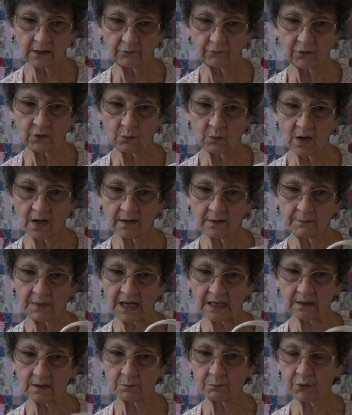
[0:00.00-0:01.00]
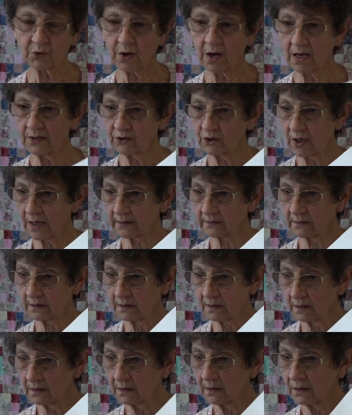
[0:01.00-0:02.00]
if you want to make the project
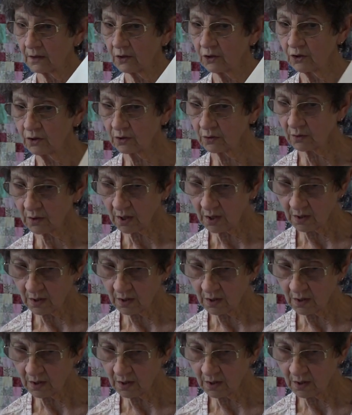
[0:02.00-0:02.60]
your